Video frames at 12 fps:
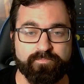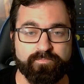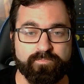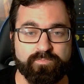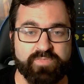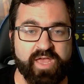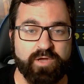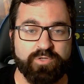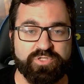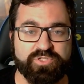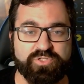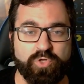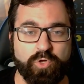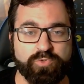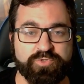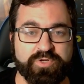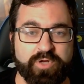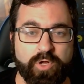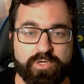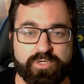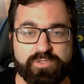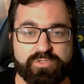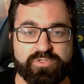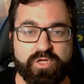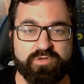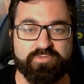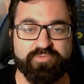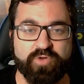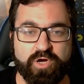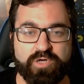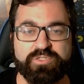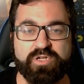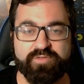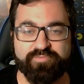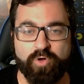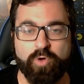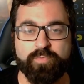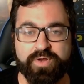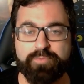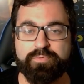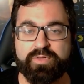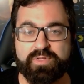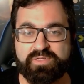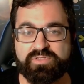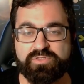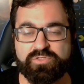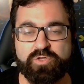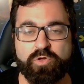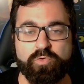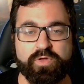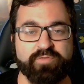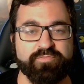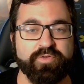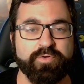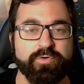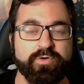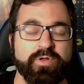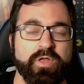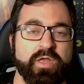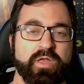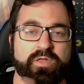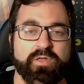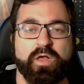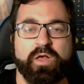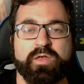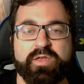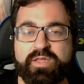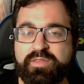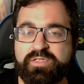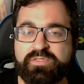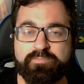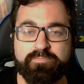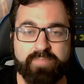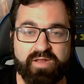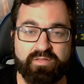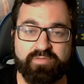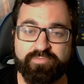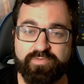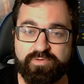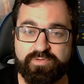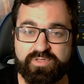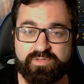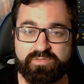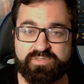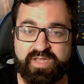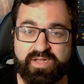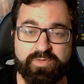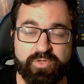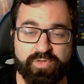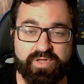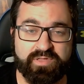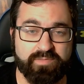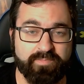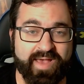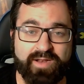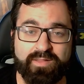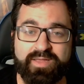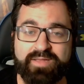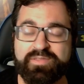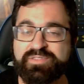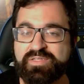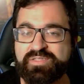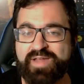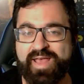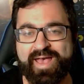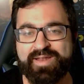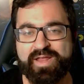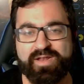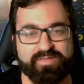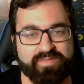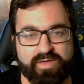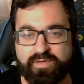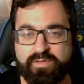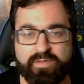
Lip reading: They are just alternate arts of cards that have already released. So if you're in this mainly for the deck building and the battling, this doesn't add anything